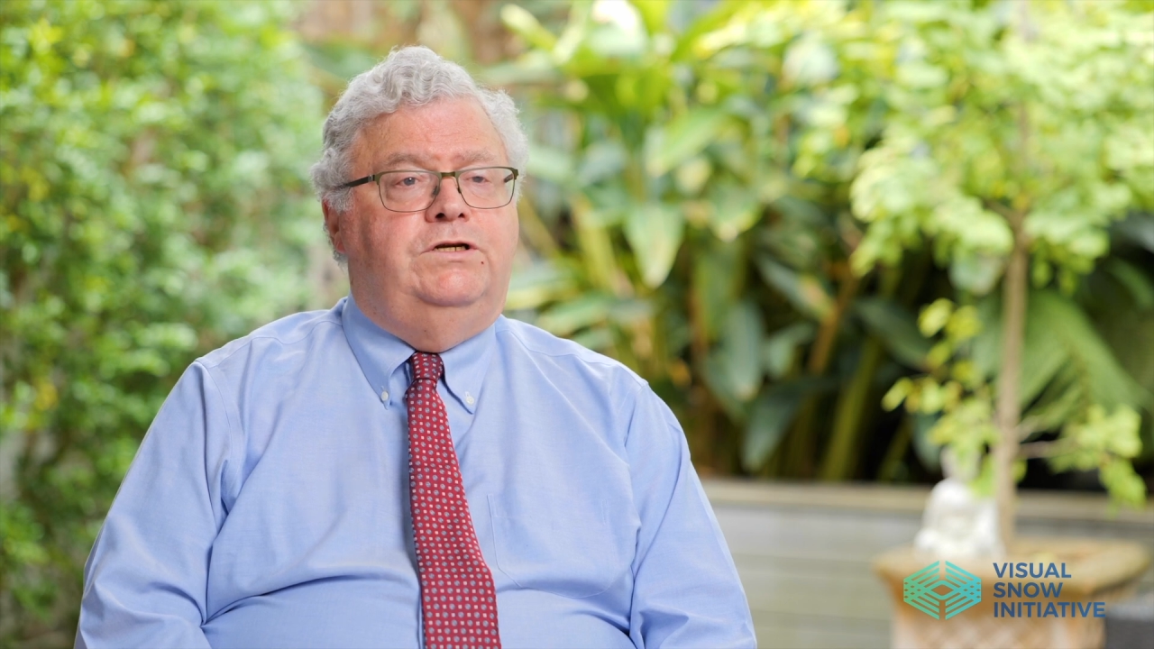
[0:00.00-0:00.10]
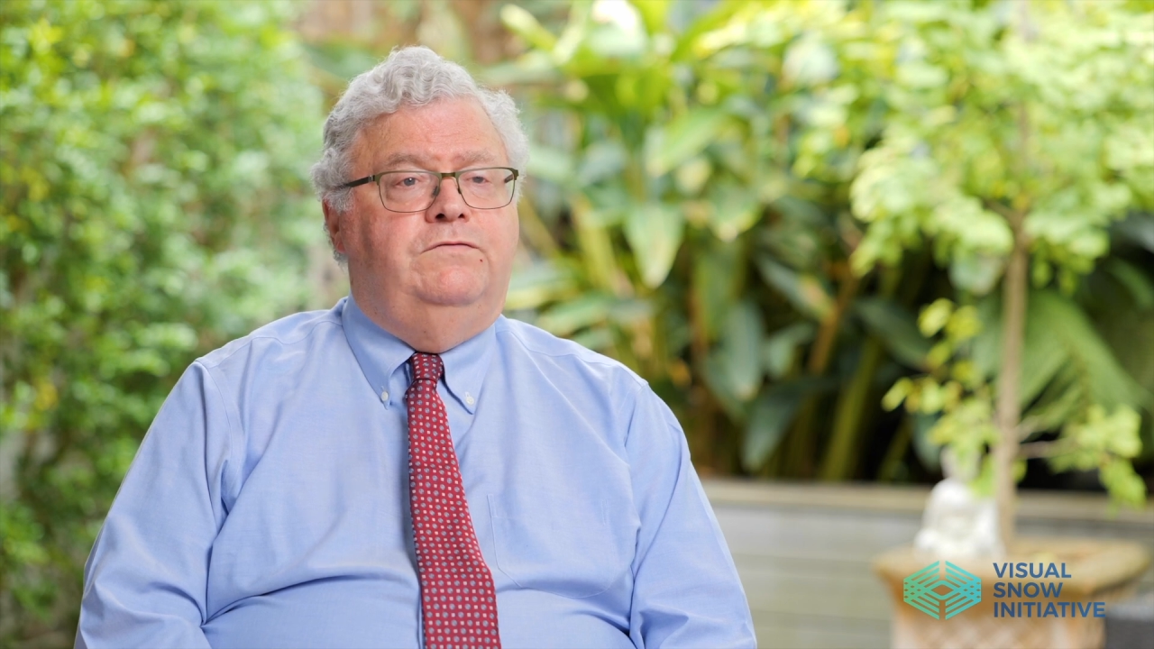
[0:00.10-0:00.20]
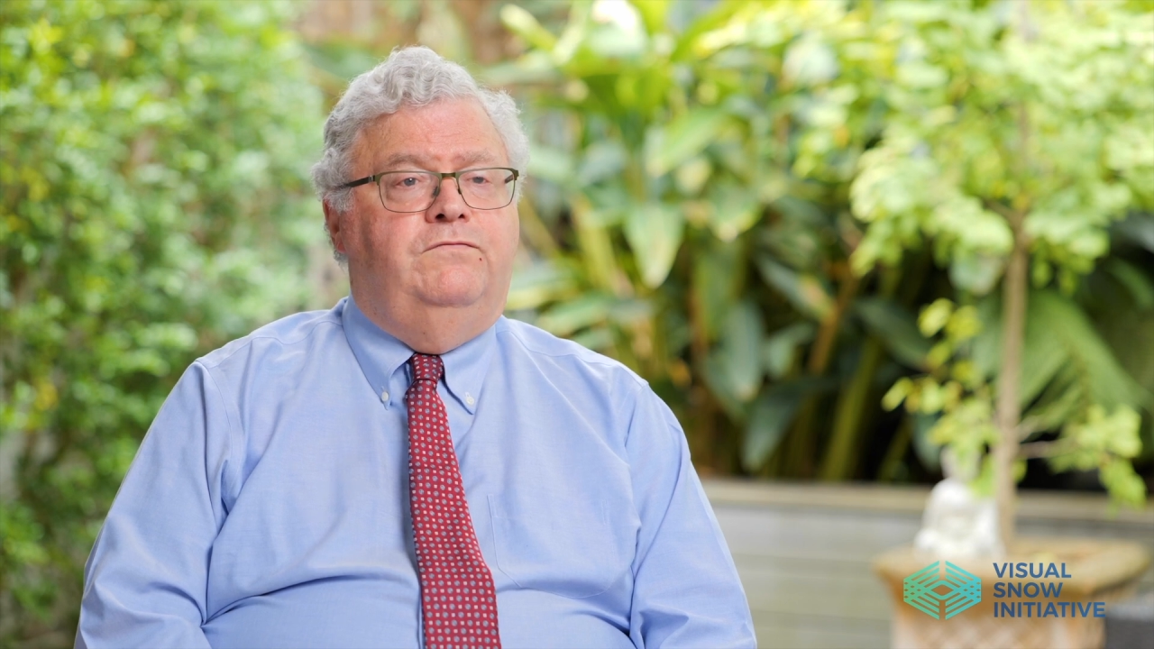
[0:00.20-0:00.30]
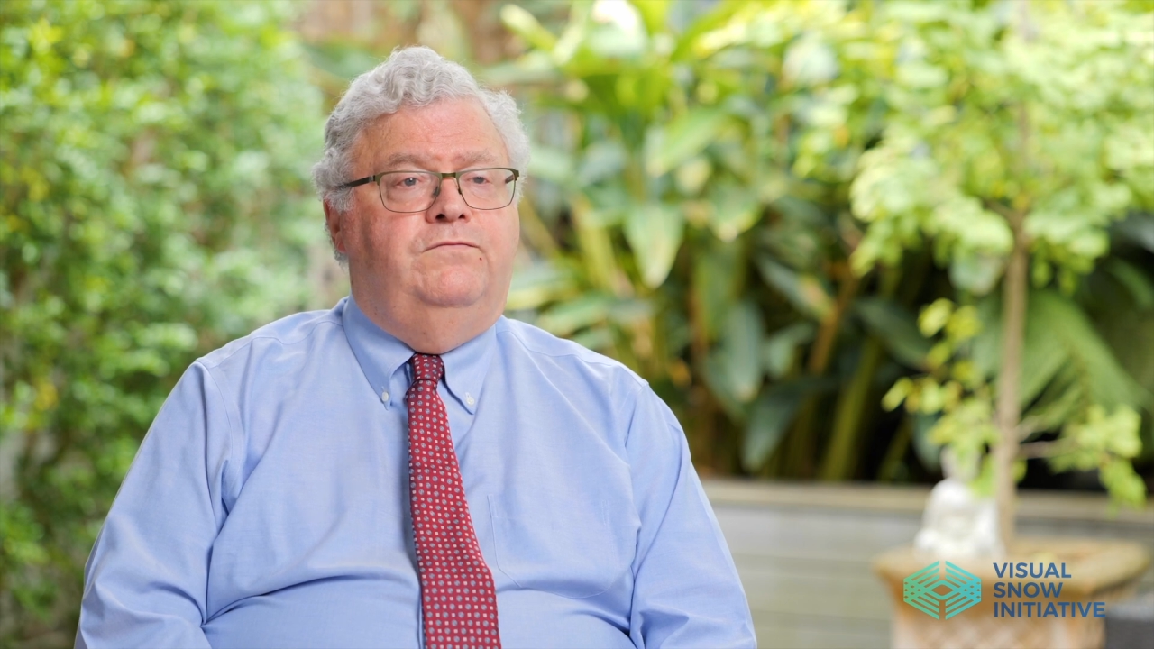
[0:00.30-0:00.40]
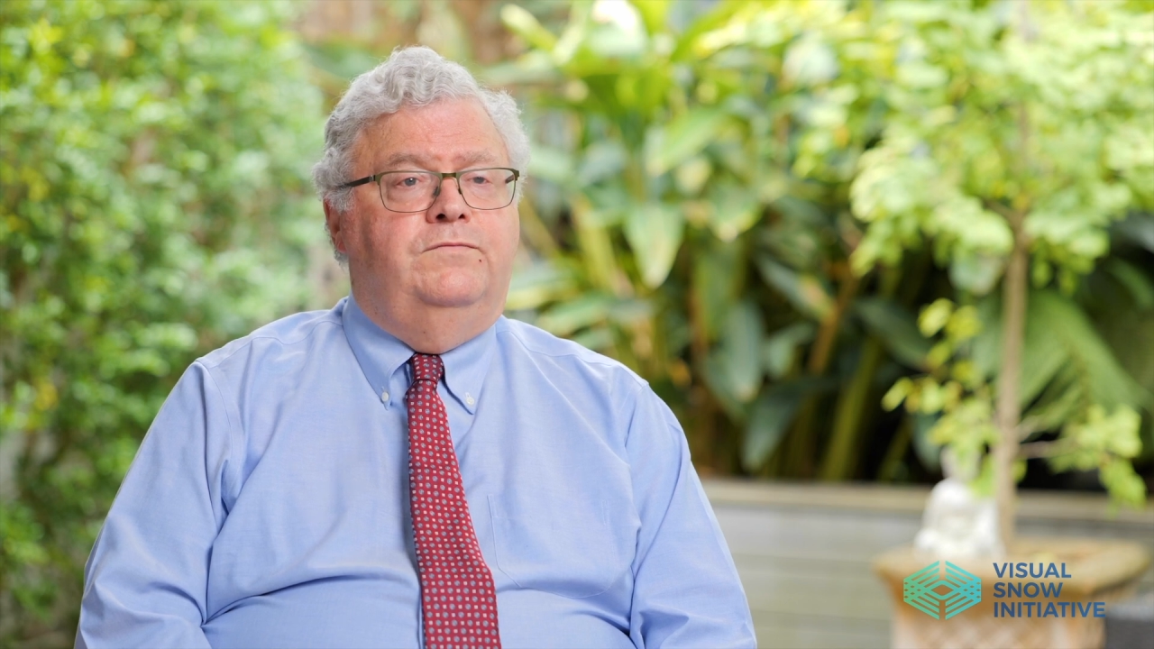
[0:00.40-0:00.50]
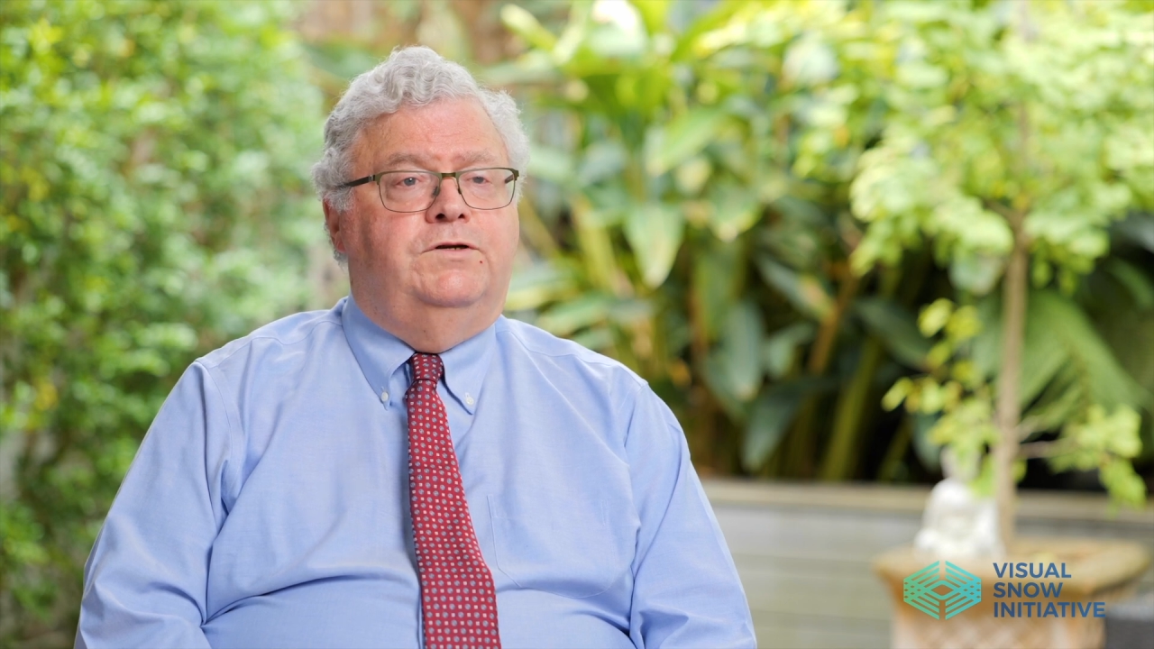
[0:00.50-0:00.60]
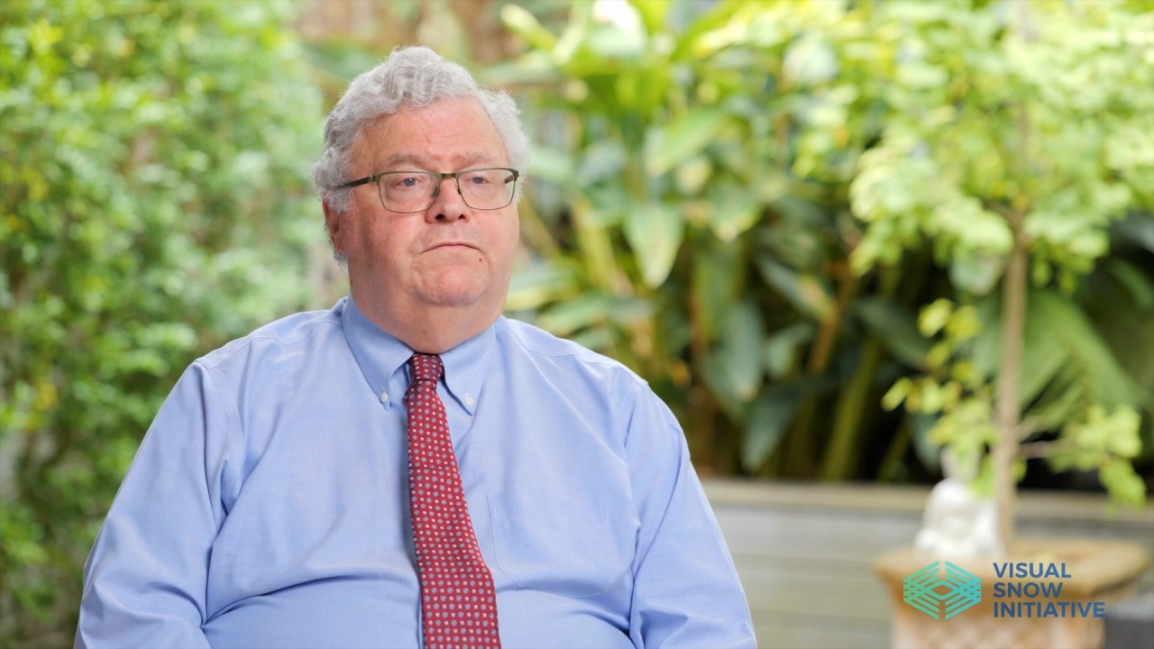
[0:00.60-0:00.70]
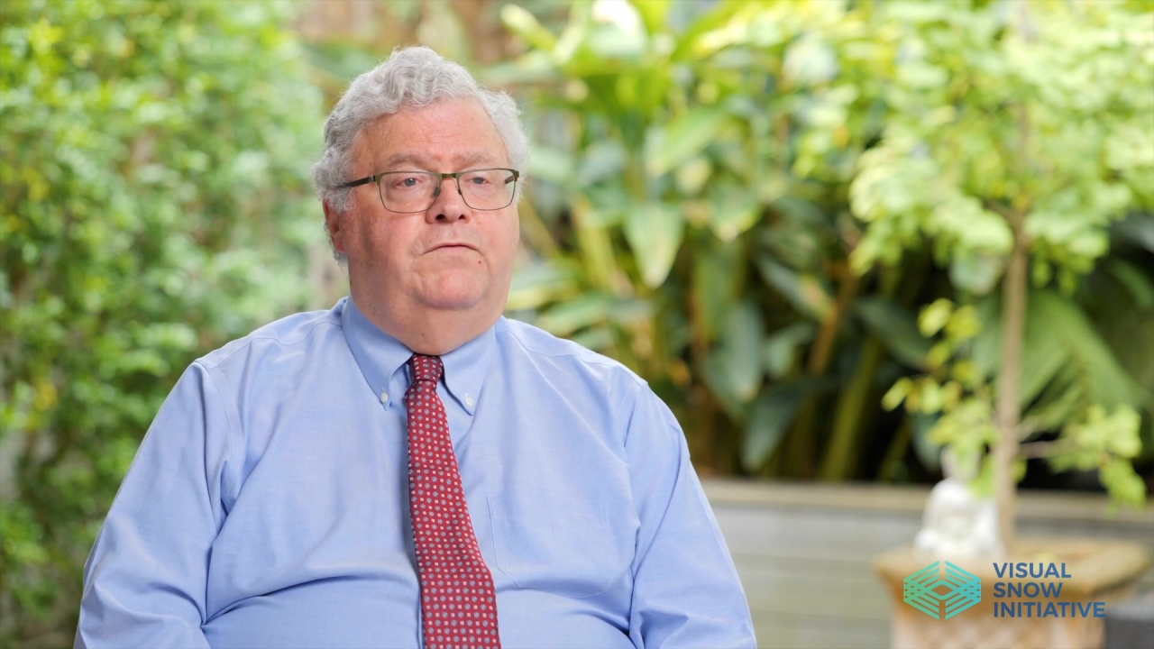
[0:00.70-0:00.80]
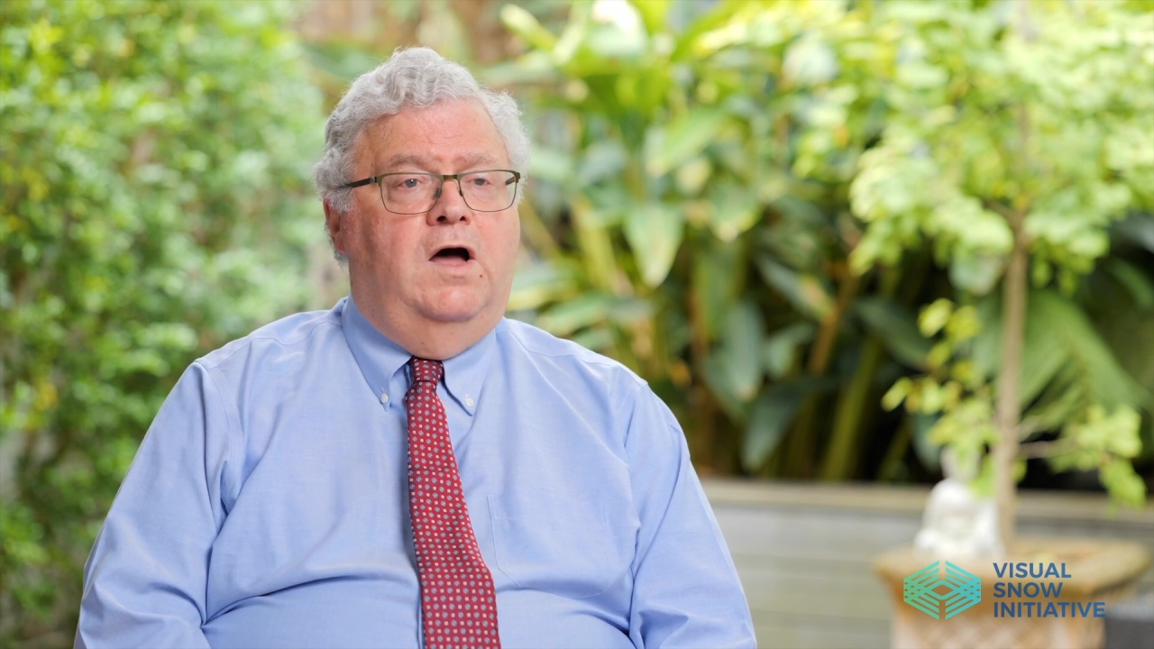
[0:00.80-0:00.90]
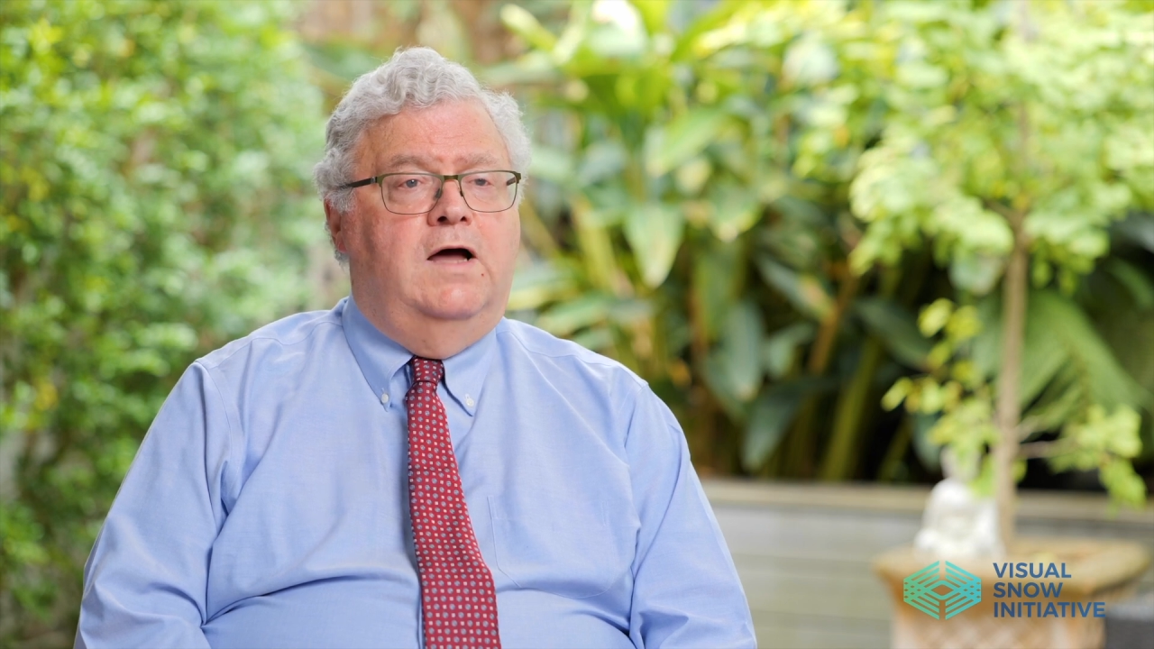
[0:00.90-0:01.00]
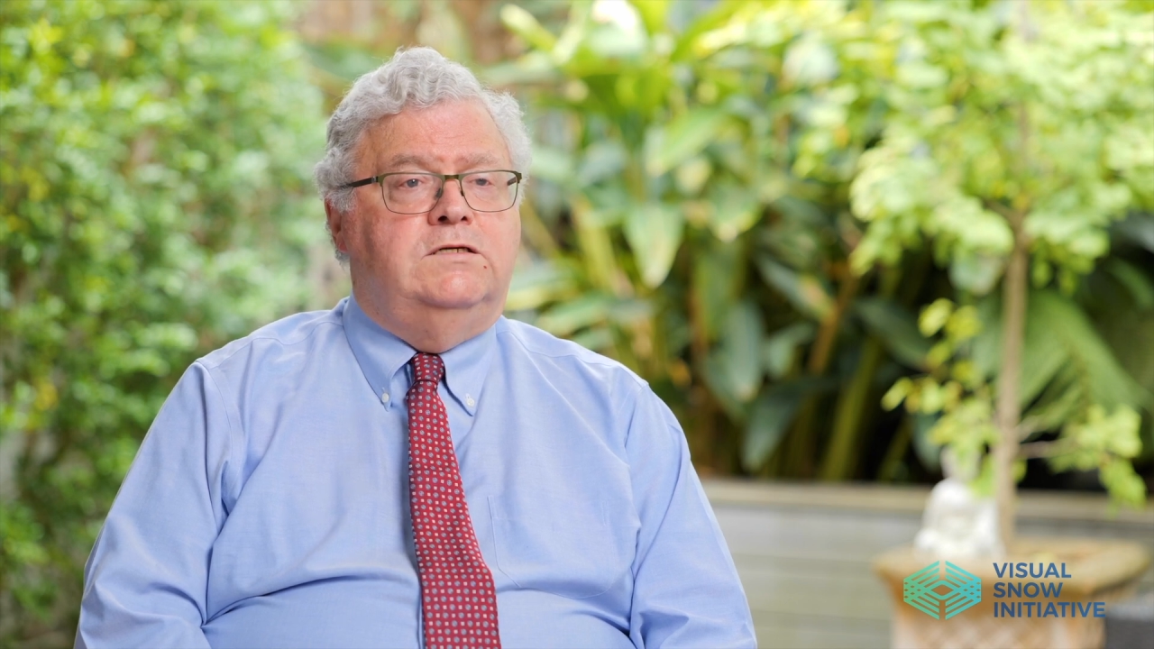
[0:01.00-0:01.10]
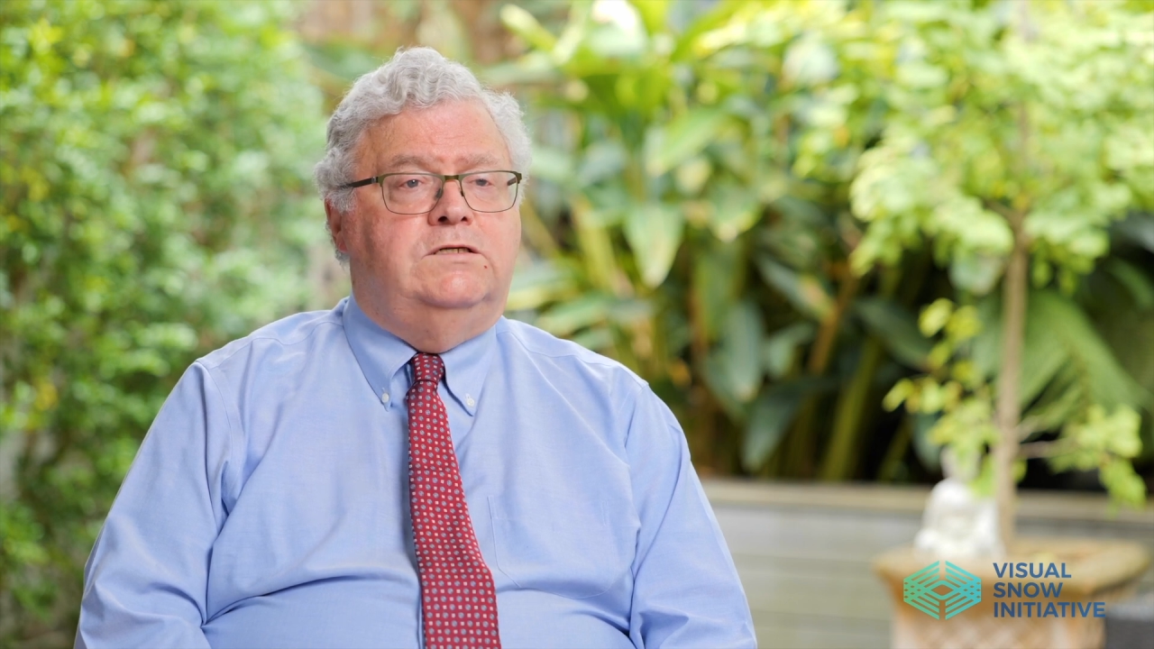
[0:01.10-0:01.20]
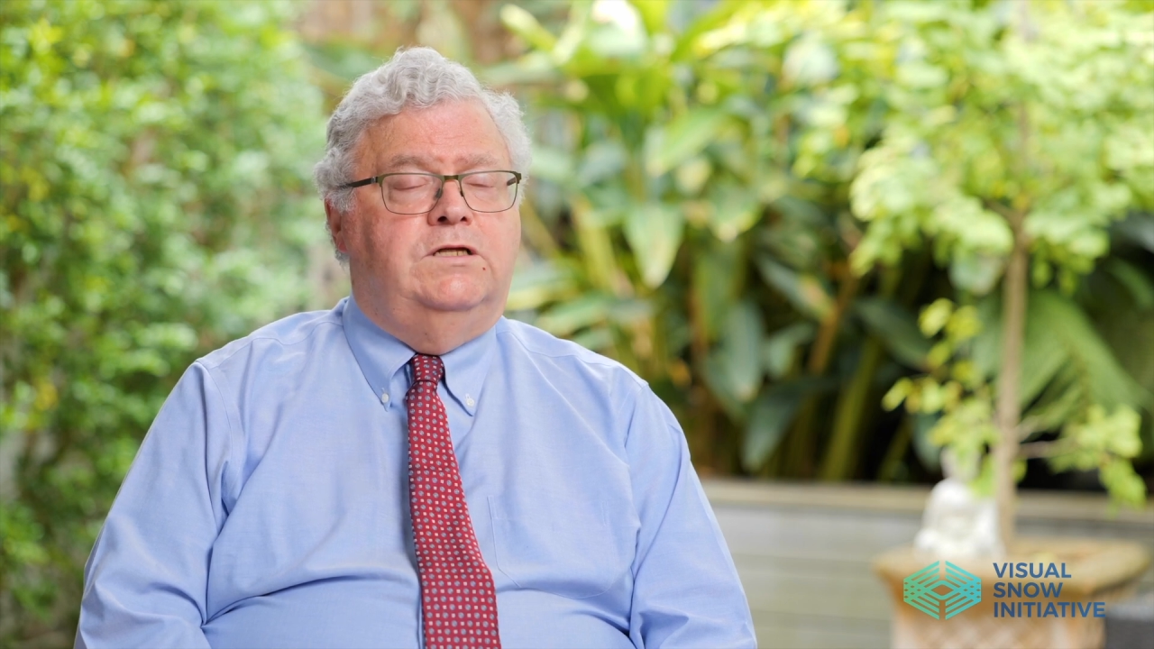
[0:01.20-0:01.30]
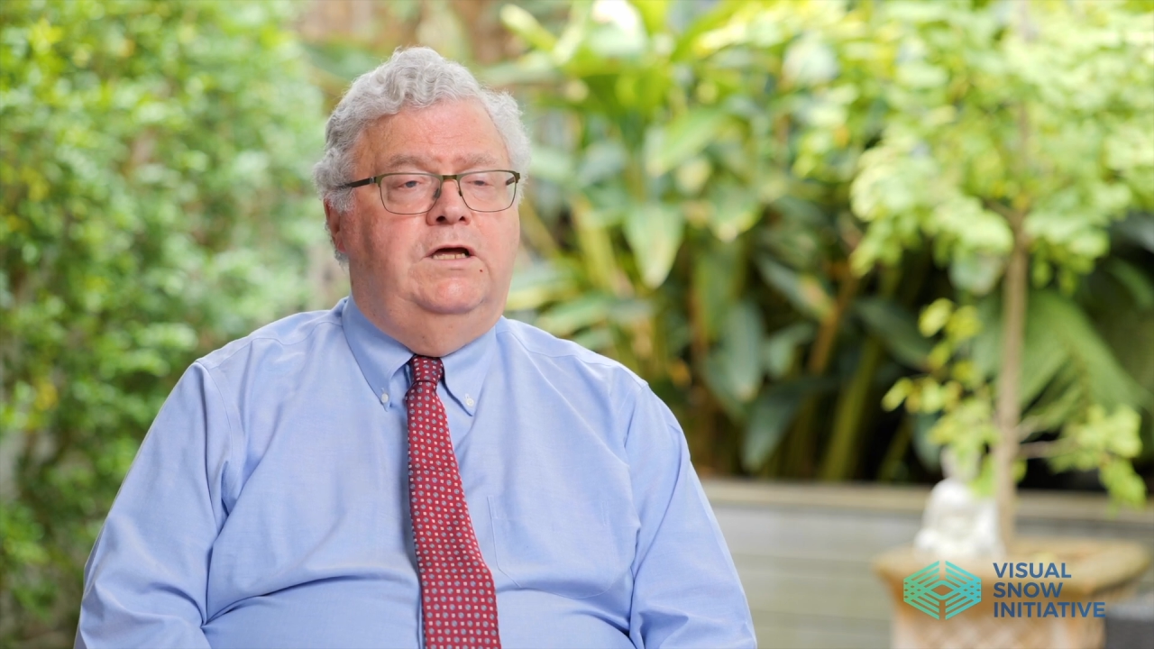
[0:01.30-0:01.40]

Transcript: defines